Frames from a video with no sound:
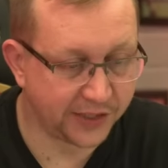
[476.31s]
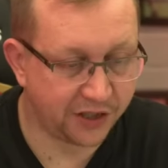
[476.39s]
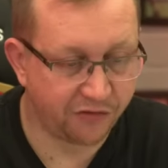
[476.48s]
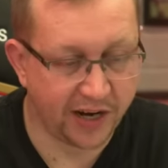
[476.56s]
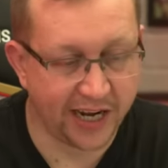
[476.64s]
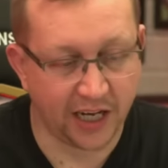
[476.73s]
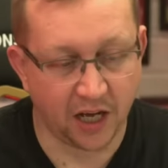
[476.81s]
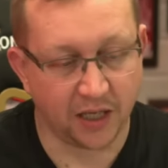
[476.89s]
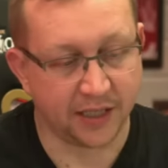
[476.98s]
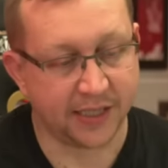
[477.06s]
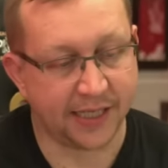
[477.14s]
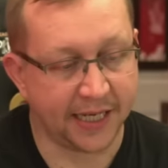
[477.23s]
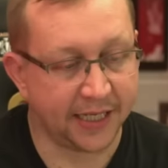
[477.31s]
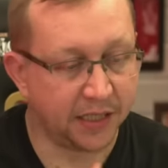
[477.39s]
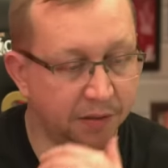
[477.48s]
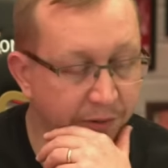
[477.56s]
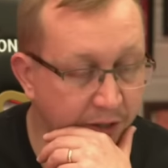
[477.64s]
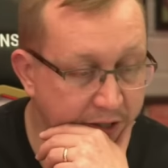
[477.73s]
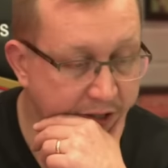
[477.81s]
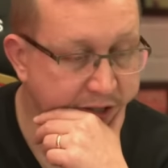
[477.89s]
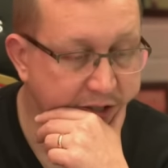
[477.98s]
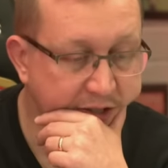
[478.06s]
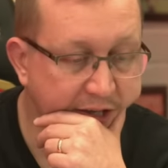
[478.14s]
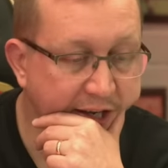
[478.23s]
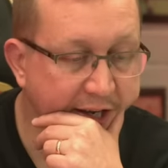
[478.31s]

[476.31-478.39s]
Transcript: it's really hard to take, to be honest.